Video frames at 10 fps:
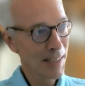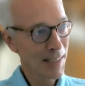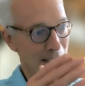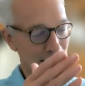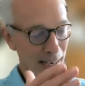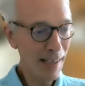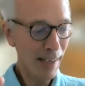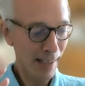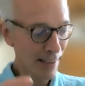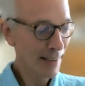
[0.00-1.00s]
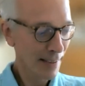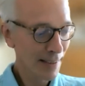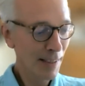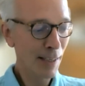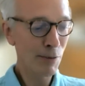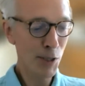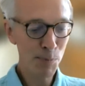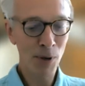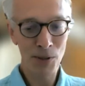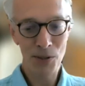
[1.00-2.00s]
signaling in
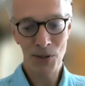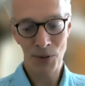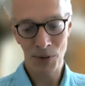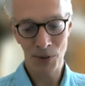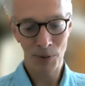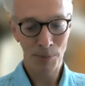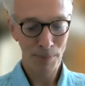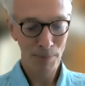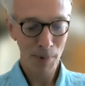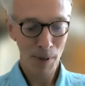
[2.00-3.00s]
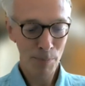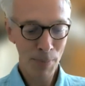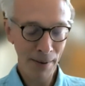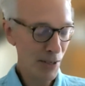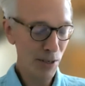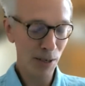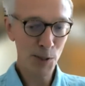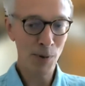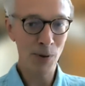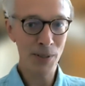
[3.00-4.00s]
response to pathogen
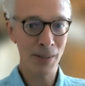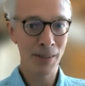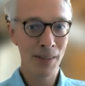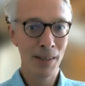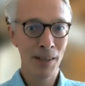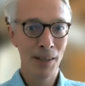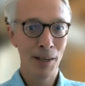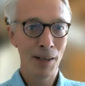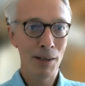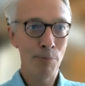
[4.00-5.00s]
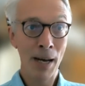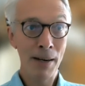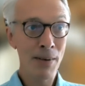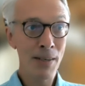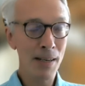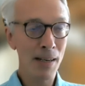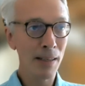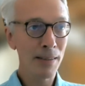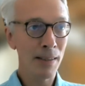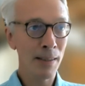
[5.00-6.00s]
exposure might
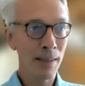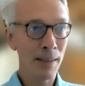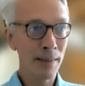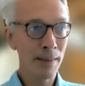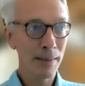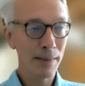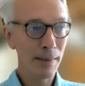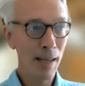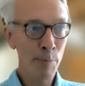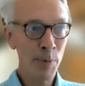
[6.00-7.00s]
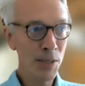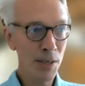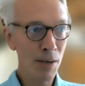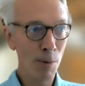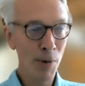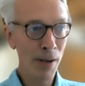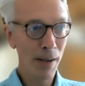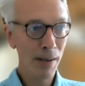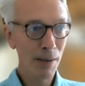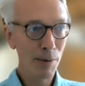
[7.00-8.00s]
result in
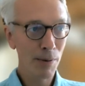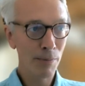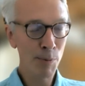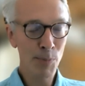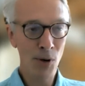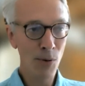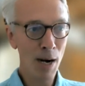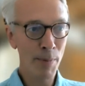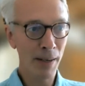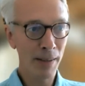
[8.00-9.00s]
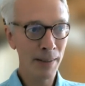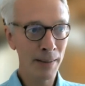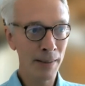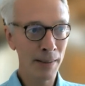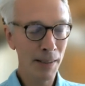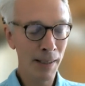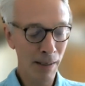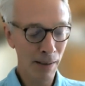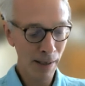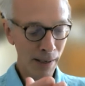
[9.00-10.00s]
epigenomic reprogramming
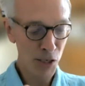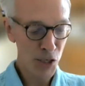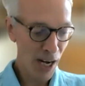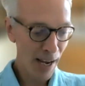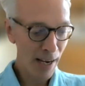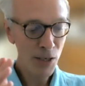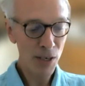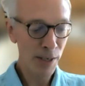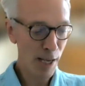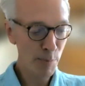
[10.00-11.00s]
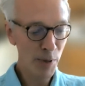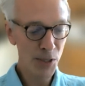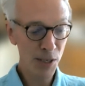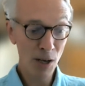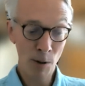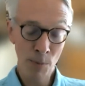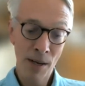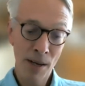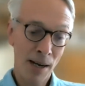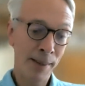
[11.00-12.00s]
in a change in the epigenome,
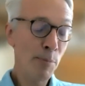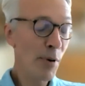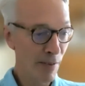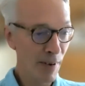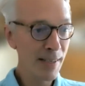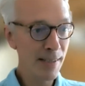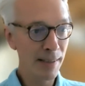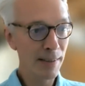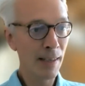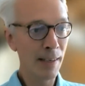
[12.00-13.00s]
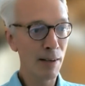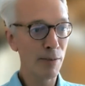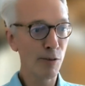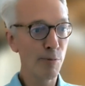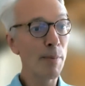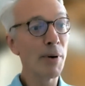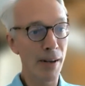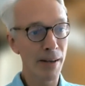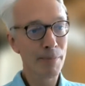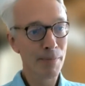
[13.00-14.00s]
and that provides a level of memory